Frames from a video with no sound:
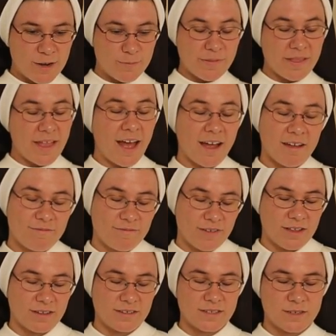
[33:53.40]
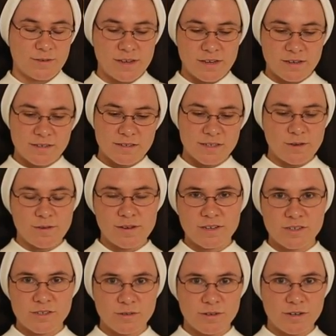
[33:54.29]
black felt so he could sew it
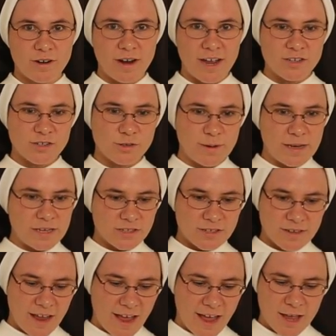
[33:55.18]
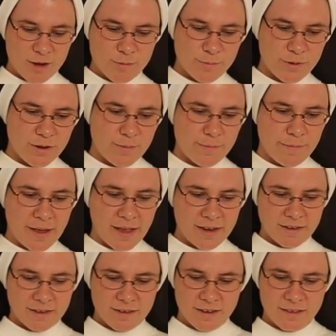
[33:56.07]
into a graduation hat and put a
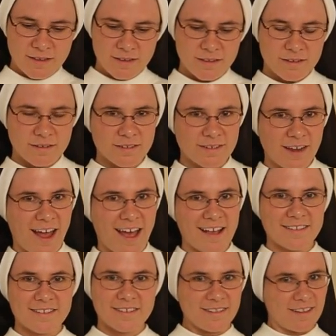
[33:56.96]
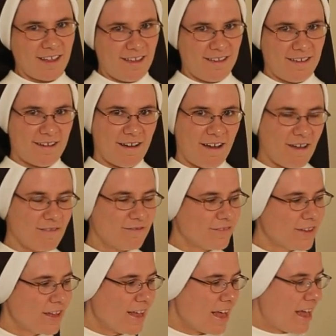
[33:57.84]
button and the little tassel hanging off.